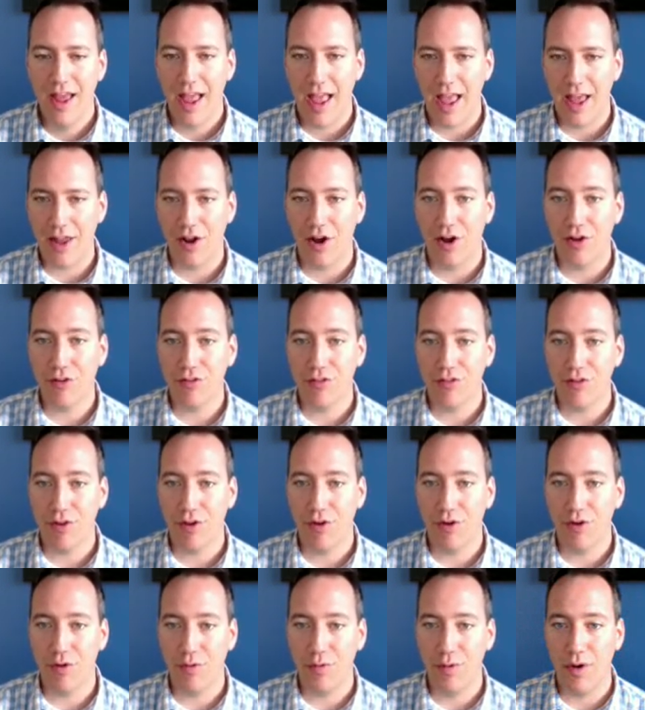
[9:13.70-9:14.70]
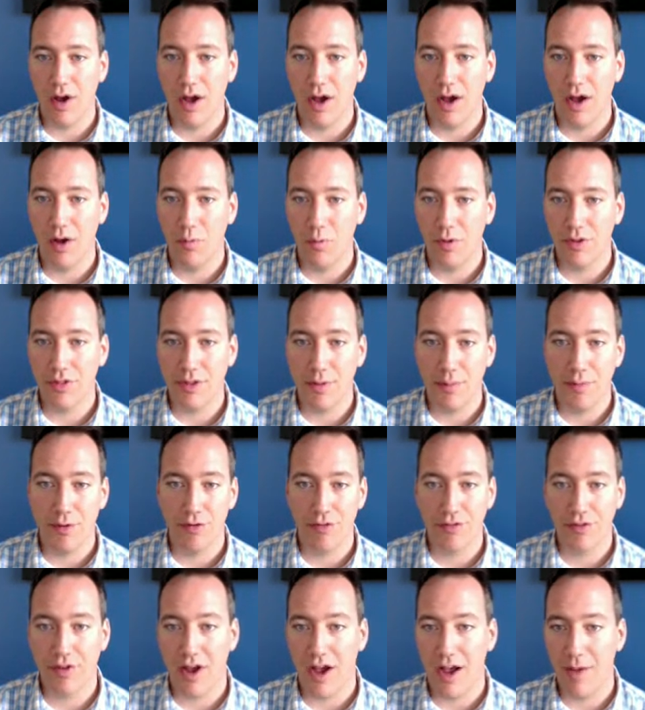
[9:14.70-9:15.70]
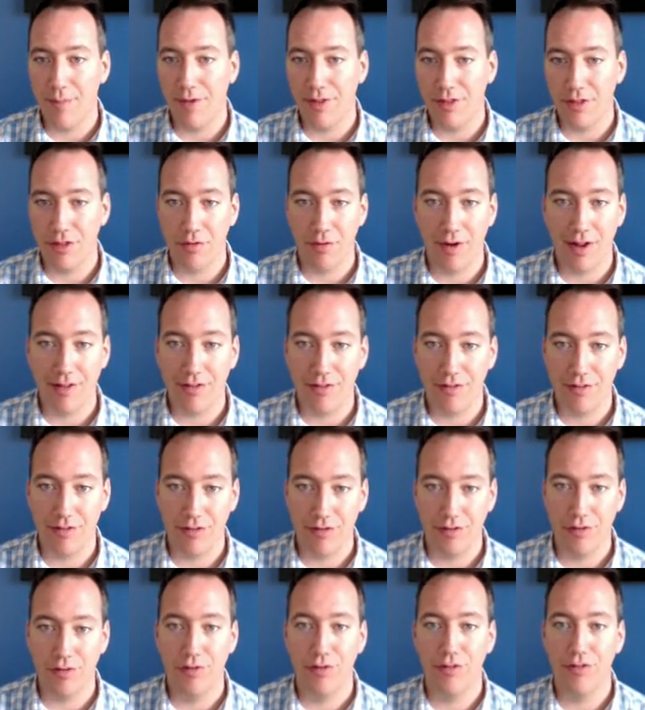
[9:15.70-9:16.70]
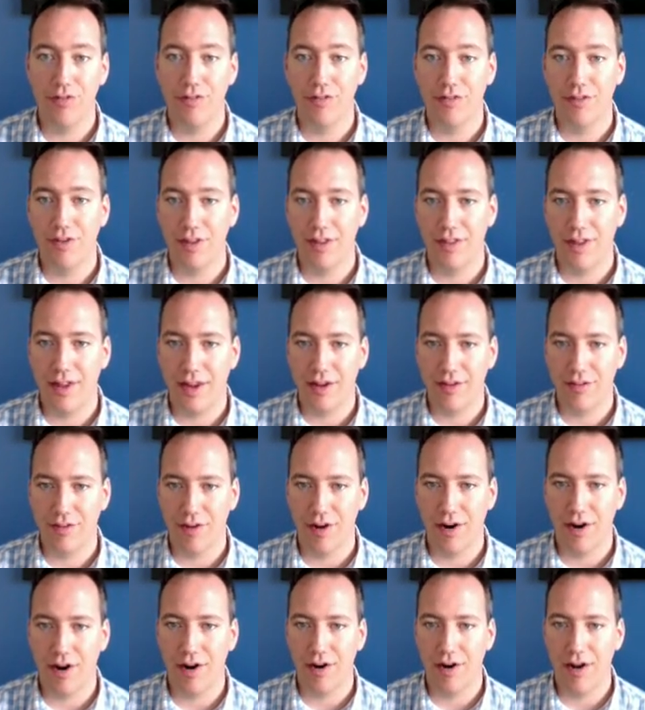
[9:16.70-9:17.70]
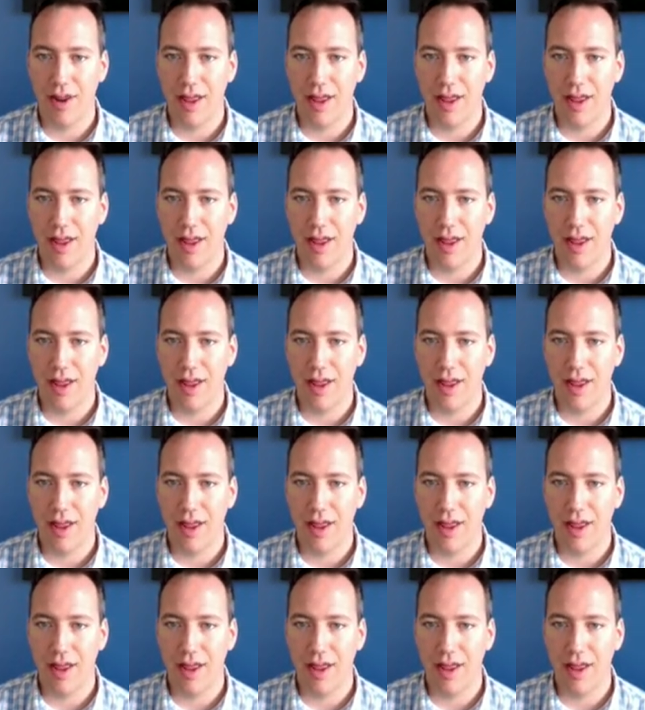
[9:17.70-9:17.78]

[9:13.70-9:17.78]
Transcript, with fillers: and also uh, what the most common threats and solutions to things are,